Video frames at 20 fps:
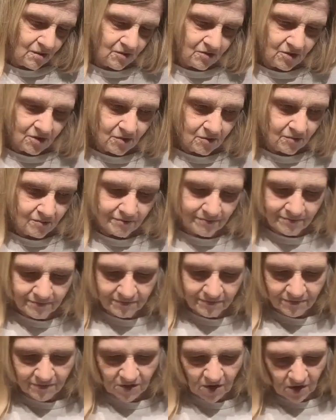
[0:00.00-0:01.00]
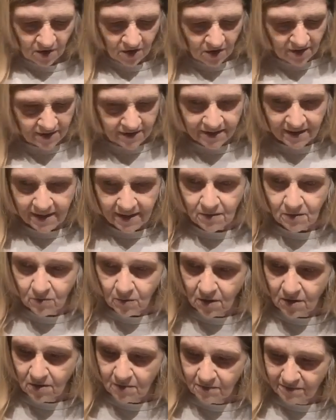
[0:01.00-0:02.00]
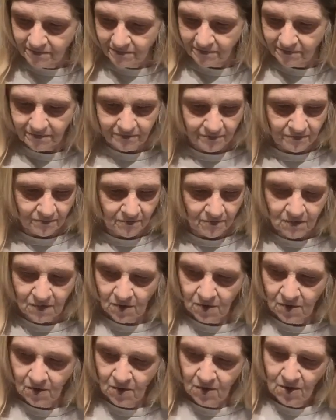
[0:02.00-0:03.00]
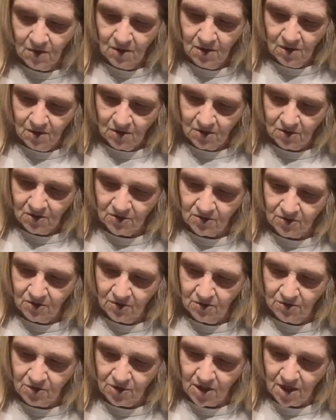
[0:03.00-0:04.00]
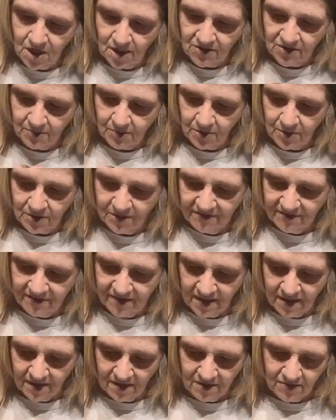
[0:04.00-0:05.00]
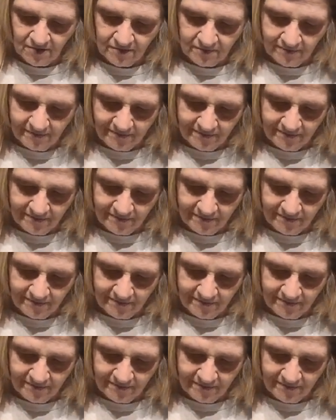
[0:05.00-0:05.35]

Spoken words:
So, anything, well, this glue dries pretty fast.